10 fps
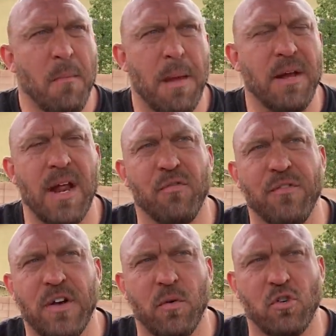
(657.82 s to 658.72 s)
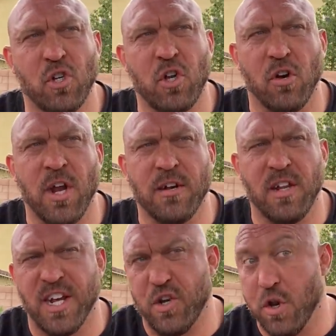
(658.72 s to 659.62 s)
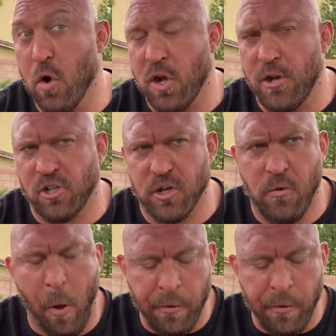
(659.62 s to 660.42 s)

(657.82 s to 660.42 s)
maybe in every video we'll just start titling it, no cussing.